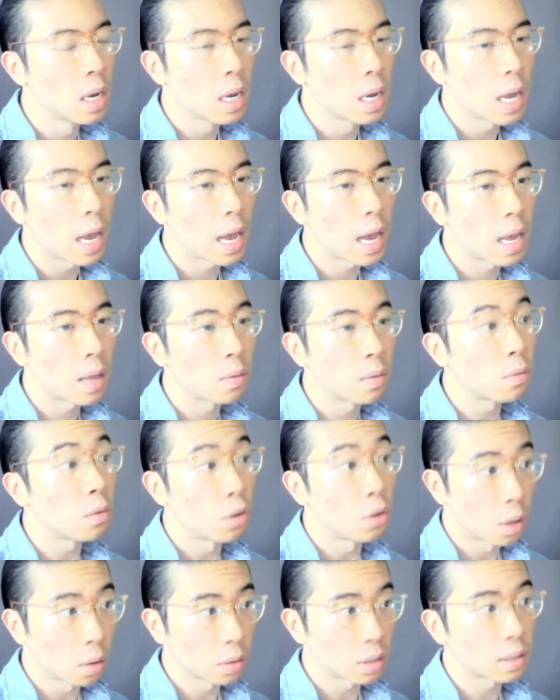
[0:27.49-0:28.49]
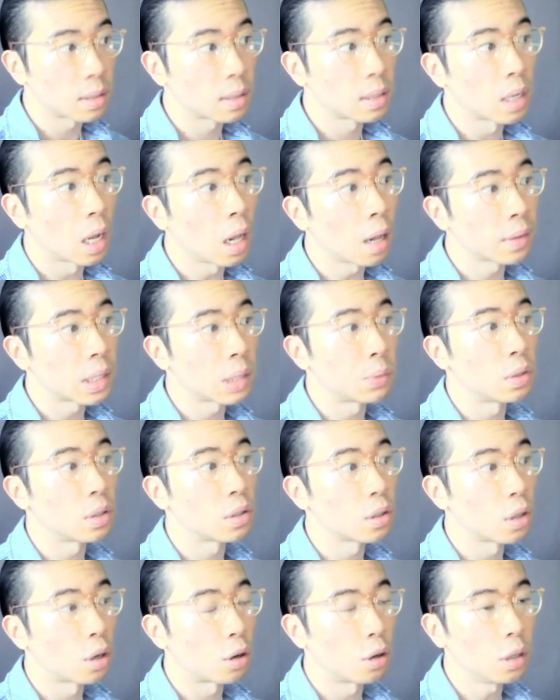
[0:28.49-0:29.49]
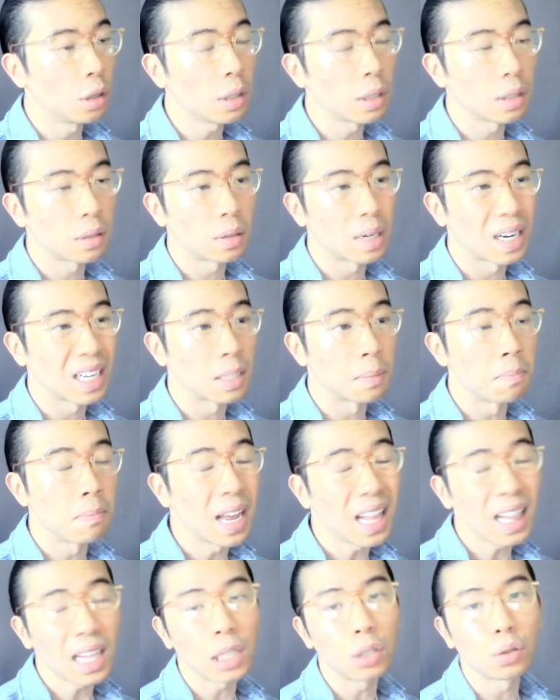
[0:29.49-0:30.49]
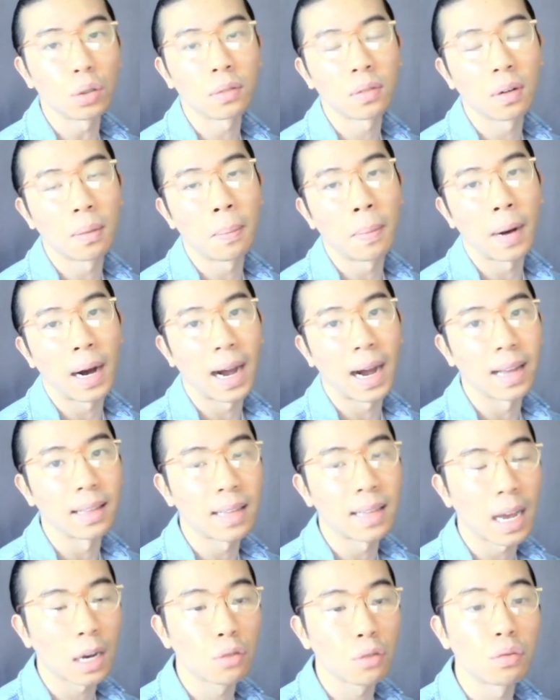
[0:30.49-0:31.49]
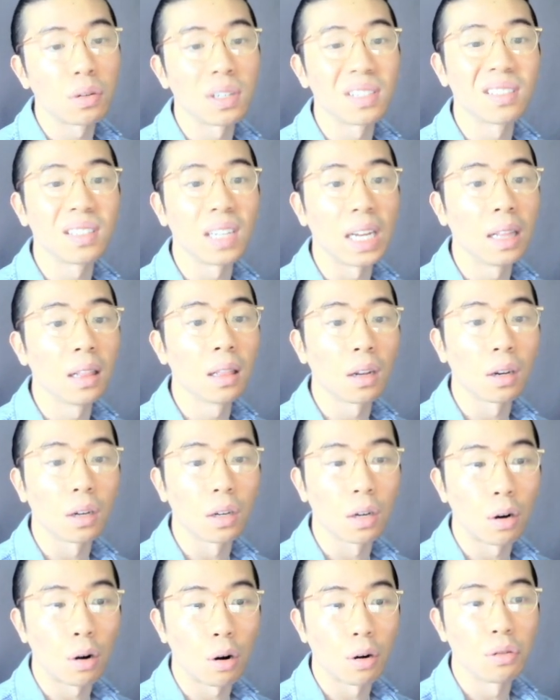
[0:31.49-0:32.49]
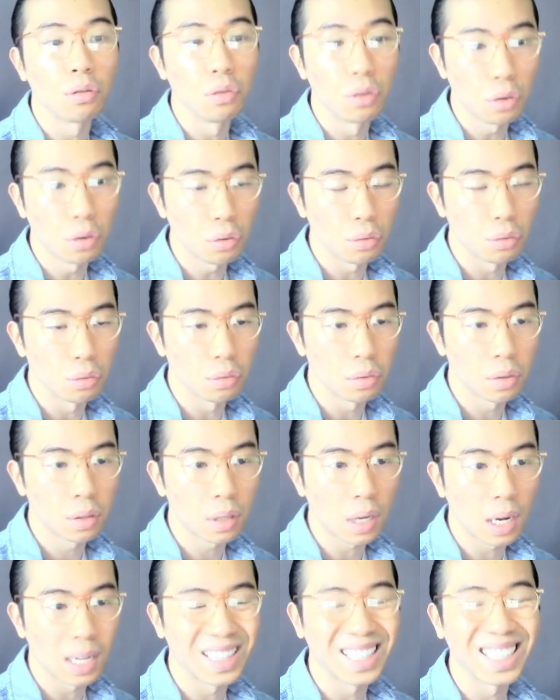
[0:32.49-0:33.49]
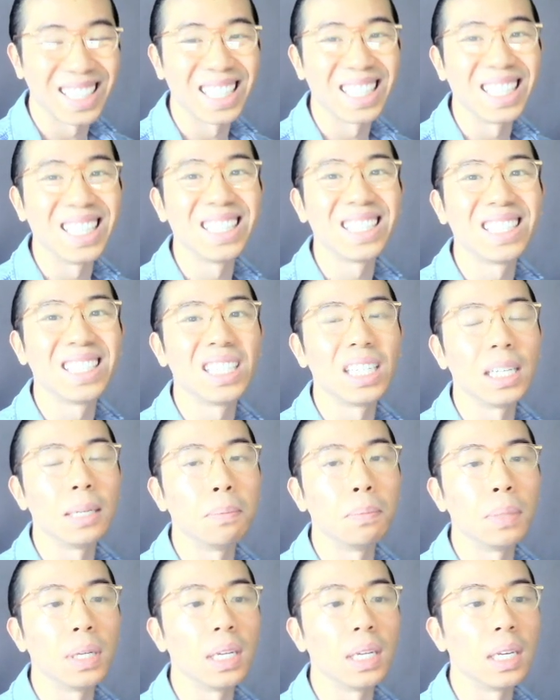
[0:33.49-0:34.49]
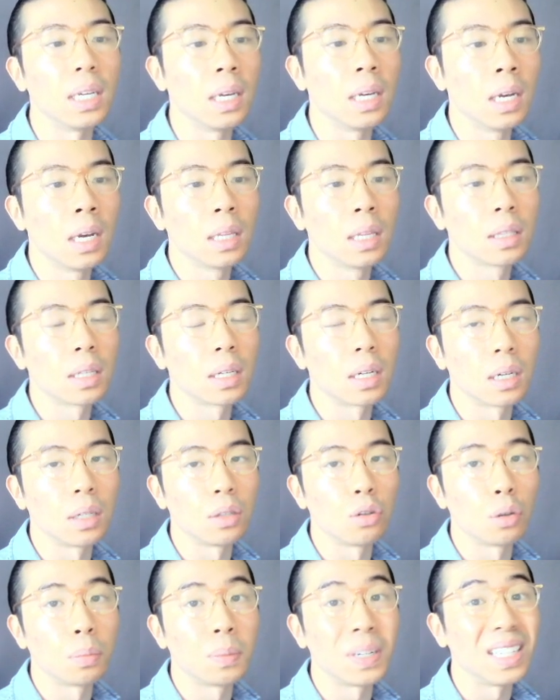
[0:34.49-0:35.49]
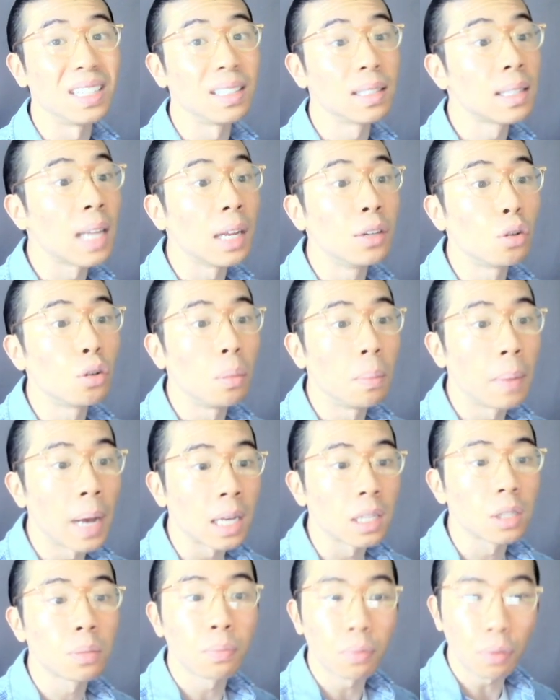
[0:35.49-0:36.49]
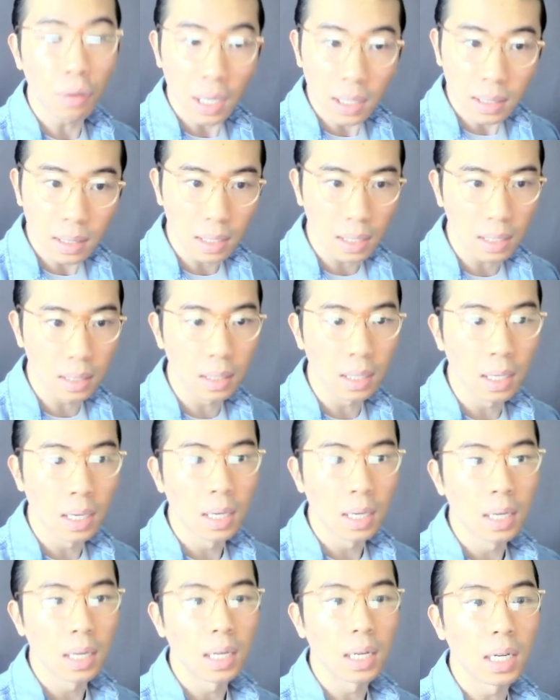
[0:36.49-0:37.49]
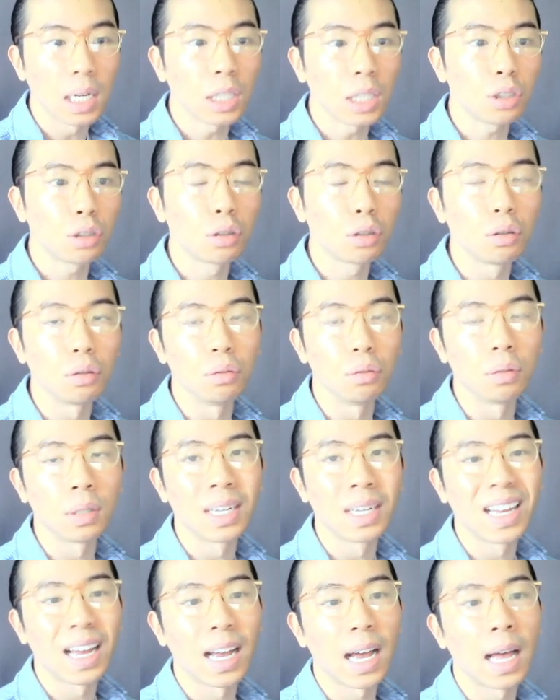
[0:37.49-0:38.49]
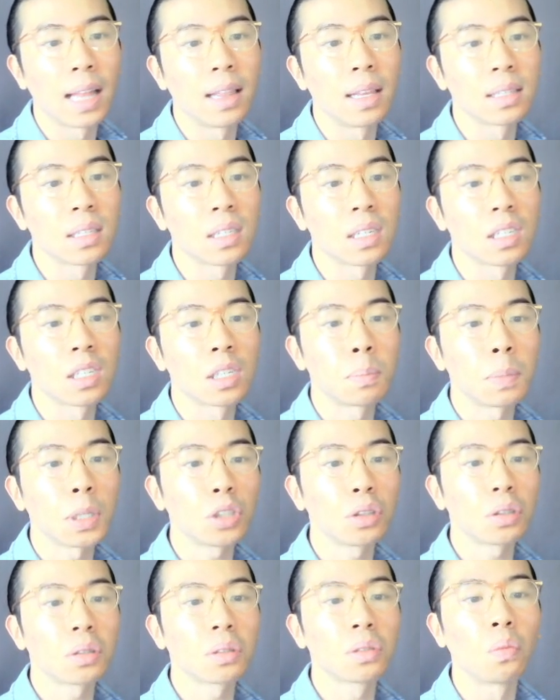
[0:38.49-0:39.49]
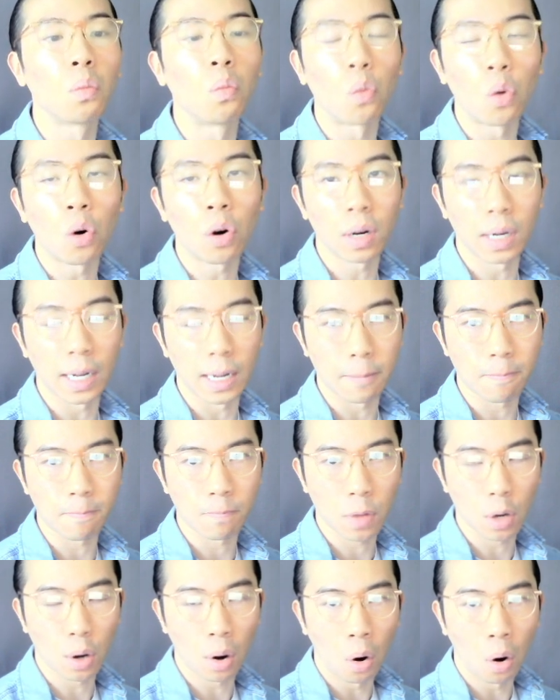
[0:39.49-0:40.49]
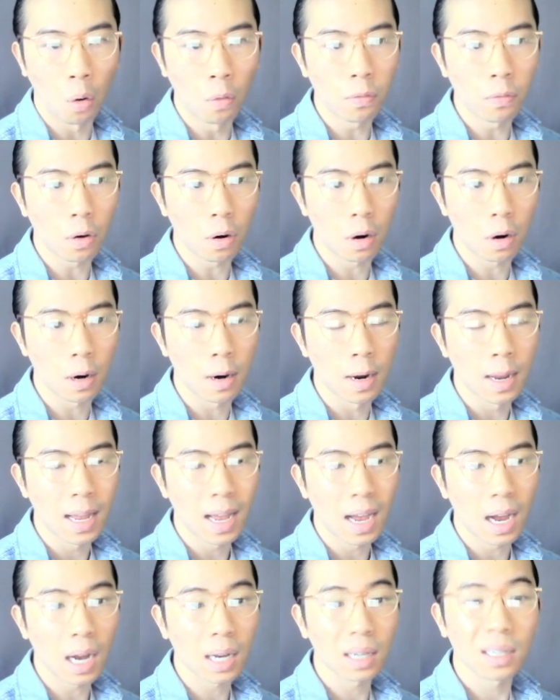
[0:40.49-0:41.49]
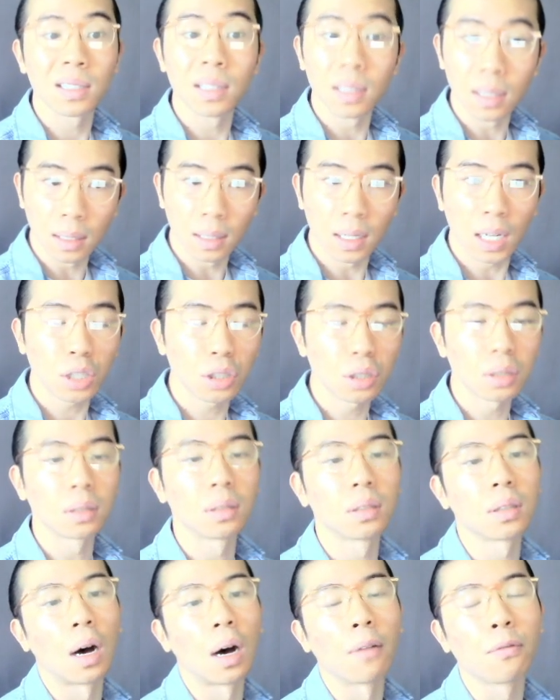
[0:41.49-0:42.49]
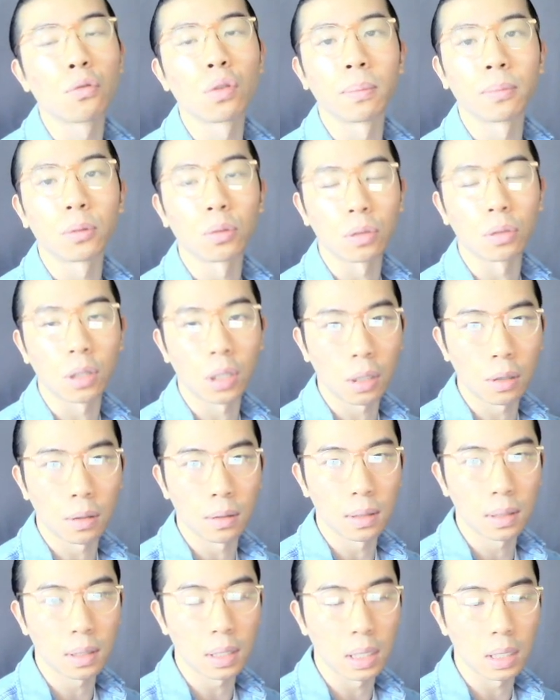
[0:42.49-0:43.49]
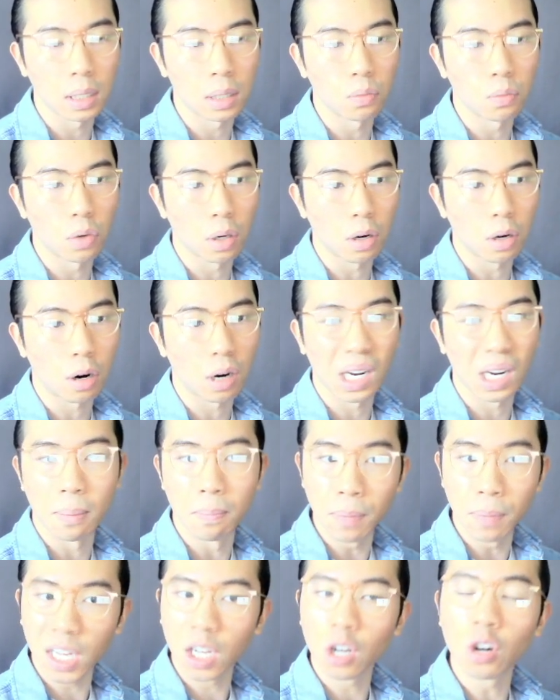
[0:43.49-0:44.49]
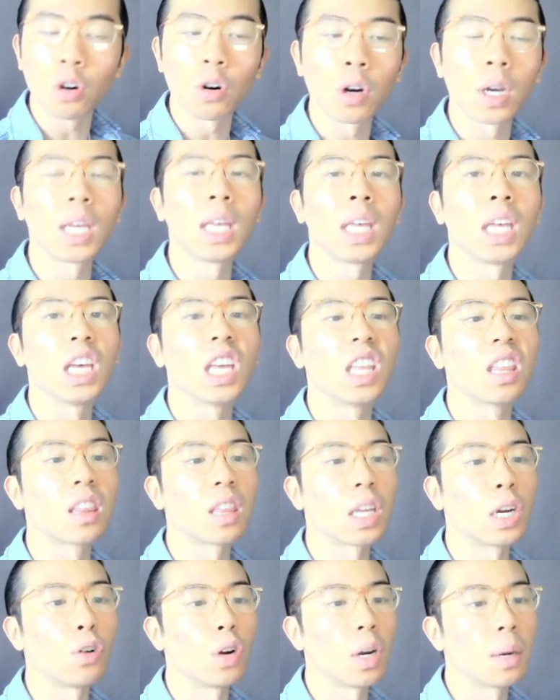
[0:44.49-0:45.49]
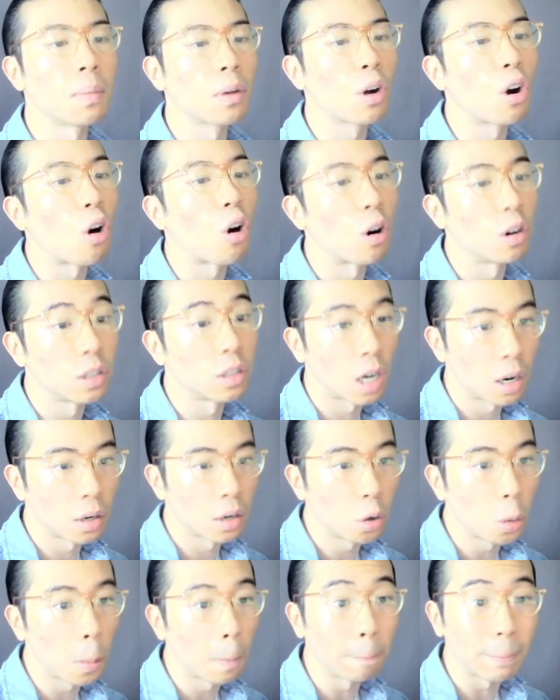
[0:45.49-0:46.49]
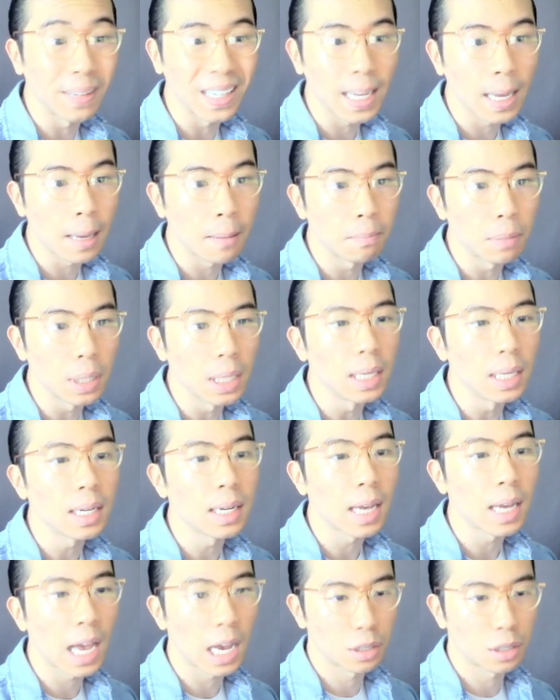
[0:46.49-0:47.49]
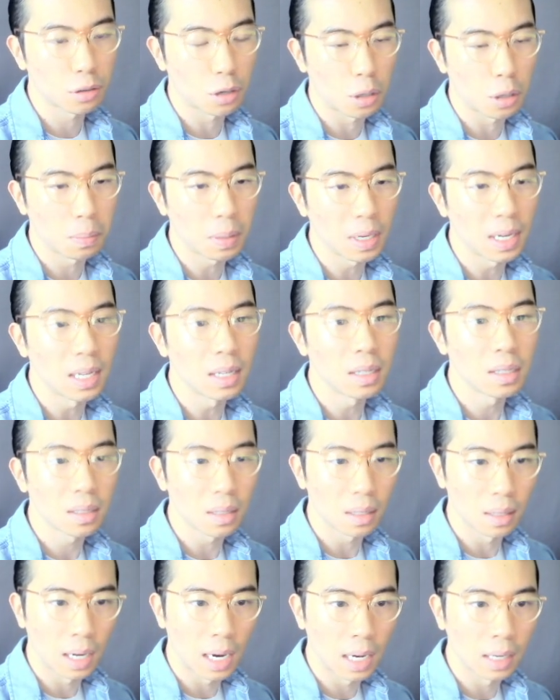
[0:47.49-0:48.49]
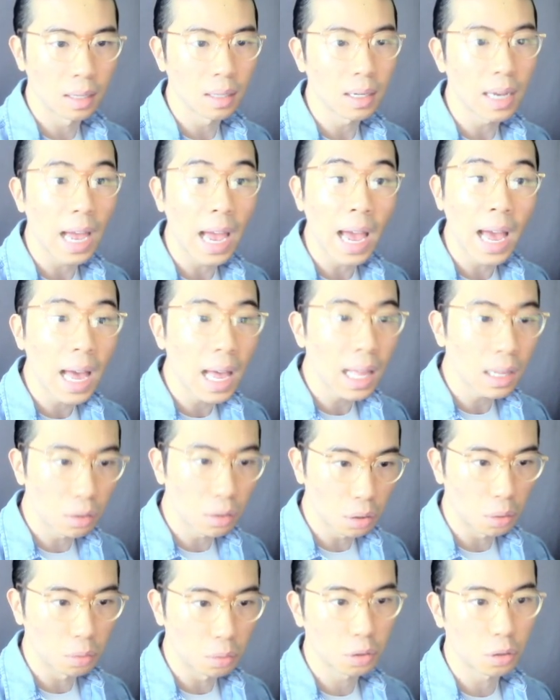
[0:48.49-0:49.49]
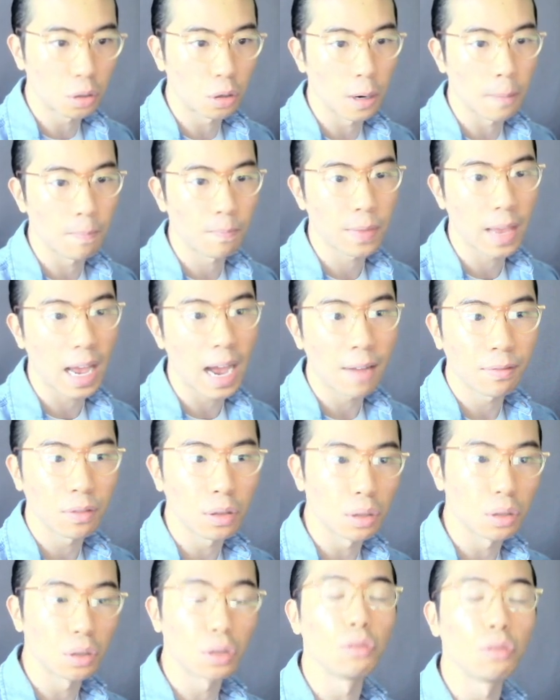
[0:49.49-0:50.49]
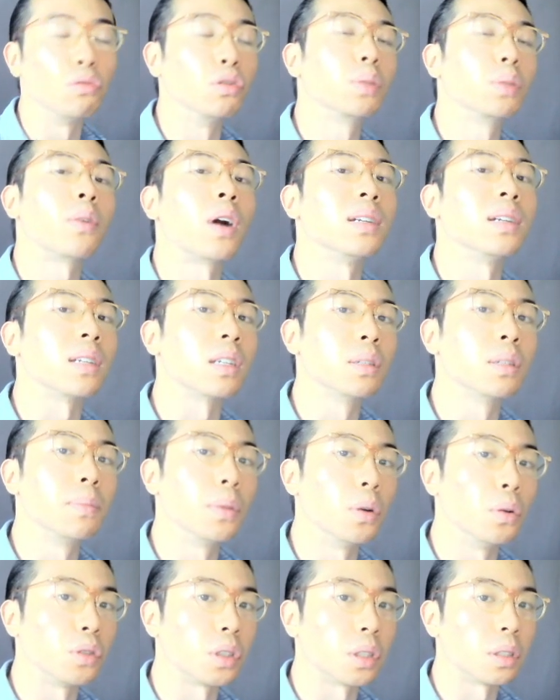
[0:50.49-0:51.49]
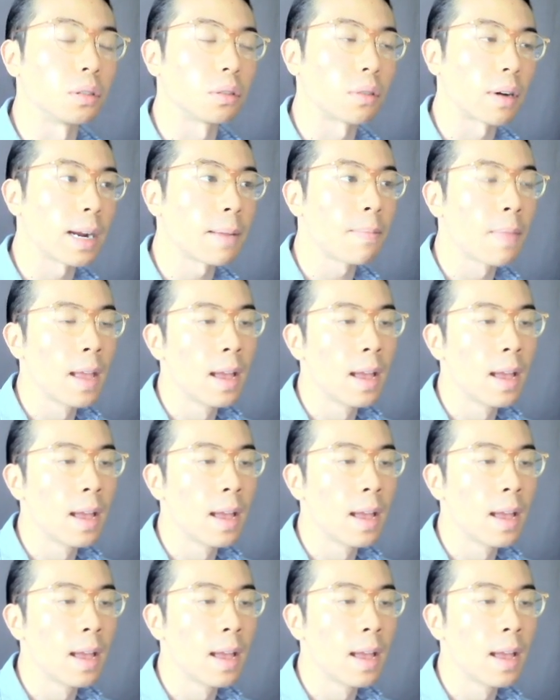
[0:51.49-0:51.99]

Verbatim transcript: And, the sell-off that we saw earlier today is mainly driven by that Christine Lagarde news. The ECB, the European Central Bank's president, issued a suspicious warning over selections of cryptocurrencies regarding Bitcoin, Ethereum, Cardano, BNB, XRP, Solana, and Dogecoin after the huge price explosions, right?